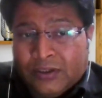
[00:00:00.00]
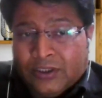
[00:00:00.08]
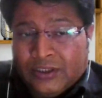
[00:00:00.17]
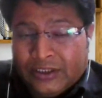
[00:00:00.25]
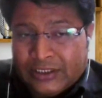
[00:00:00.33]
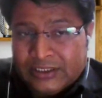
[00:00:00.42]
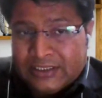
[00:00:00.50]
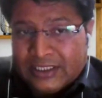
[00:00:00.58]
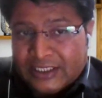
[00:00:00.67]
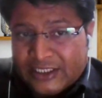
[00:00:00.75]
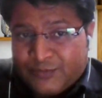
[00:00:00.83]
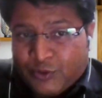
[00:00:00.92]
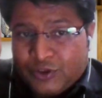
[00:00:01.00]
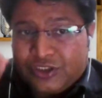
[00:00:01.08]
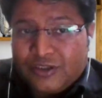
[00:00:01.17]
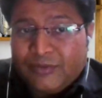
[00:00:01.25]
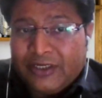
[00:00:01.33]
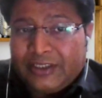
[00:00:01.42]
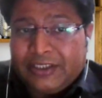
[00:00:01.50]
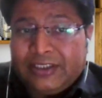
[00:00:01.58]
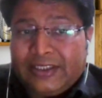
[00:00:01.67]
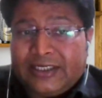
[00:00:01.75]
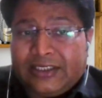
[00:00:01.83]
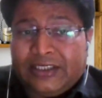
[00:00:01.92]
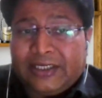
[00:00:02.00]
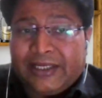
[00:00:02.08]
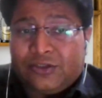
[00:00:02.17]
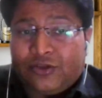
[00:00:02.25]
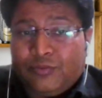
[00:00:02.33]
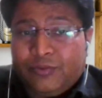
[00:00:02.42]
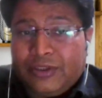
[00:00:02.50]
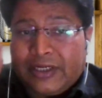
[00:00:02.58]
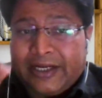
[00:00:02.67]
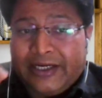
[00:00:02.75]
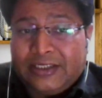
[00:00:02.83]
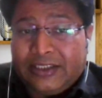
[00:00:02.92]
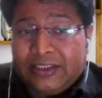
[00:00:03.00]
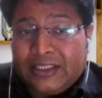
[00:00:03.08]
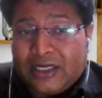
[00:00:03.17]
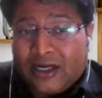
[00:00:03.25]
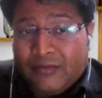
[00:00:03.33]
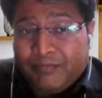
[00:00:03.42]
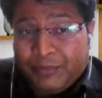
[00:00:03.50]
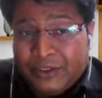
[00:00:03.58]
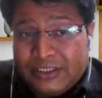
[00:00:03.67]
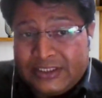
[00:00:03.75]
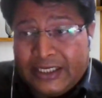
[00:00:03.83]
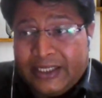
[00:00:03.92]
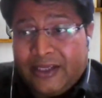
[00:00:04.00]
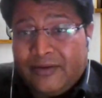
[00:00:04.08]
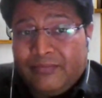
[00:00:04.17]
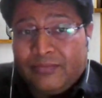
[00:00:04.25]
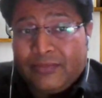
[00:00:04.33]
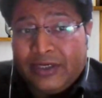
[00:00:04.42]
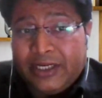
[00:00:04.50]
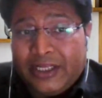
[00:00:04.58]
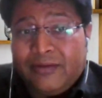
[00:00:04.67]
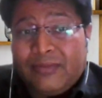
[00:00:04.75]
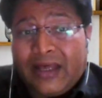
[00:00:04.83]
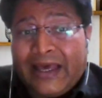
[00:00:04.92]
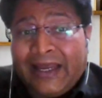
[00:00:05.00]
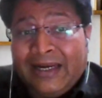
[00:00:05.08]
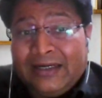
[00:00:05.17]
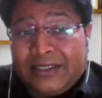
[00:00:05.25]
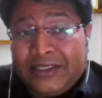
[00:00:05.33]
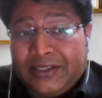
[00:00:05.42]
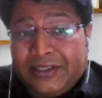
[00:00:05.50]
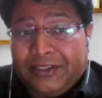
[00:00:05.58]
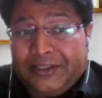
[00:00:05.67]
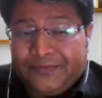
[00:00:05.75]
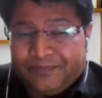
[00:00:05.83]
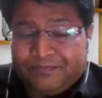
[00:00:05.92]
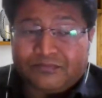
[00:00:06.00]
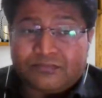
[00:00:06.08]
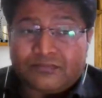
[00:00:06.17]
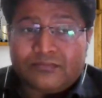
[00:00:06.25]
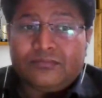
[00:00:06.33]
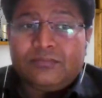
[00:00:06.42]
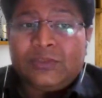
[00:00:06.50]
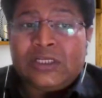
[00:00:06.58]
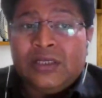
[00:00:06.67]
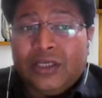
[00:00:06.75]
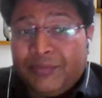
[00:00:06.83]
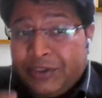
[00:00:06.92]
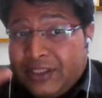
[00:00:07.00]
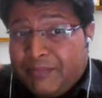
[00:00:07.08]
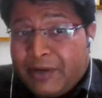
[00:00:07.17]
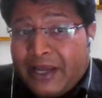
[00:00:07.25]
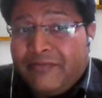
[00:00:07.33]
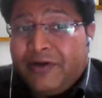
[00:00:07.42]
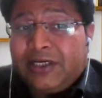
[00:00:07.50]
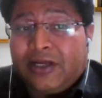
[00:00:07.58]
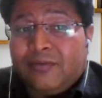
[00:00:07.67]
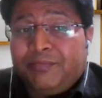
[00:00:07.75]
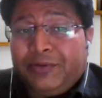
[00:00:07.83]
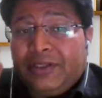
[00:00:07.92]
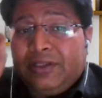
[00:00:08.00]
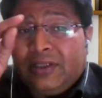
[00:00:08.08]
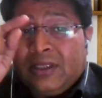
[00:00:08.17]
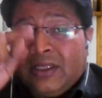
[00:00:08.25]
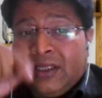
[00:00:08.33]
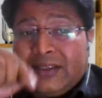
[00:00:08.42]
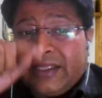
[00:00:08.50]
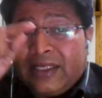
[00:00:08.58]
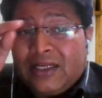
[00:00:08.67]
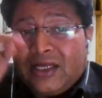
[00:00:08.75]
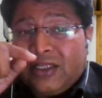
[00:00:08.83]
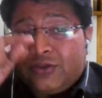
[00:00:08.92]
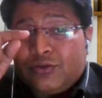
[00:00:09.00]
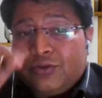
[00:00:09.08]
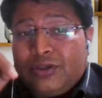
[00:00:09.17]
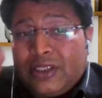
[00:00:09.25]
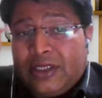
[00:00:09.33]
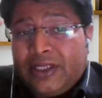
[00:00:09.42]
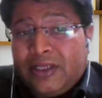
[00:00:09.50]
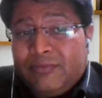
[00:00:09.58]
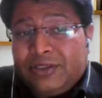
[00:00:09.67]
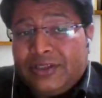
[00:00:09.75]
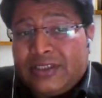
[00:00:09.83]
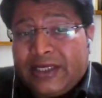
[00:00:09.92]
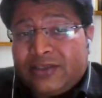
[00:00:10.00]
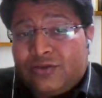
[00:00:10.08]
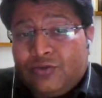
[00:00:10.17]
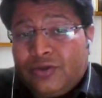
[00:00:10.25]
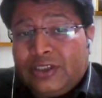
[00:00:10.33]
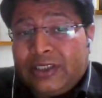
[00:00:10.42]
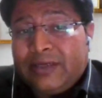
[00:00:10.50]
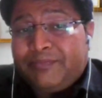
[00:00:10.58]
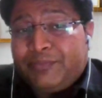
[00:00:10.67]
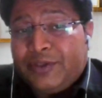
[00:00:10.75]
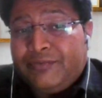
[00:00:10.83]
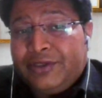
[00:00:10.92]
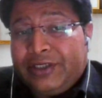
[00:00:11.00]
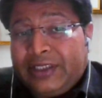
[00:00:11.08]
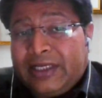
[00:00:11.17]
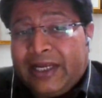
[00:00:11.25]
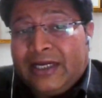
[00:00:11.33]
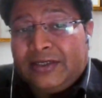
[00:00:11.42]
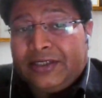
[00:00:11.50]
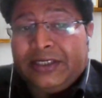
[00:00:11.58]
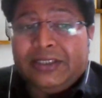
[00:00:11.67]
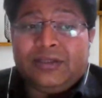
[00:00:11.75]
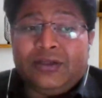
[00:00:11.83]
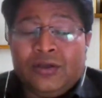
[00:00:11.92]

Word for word: it is the responsibility that it has to be right in the company's name, name LTD. If it is a private company, then also in the name it is has to written PVT LTD.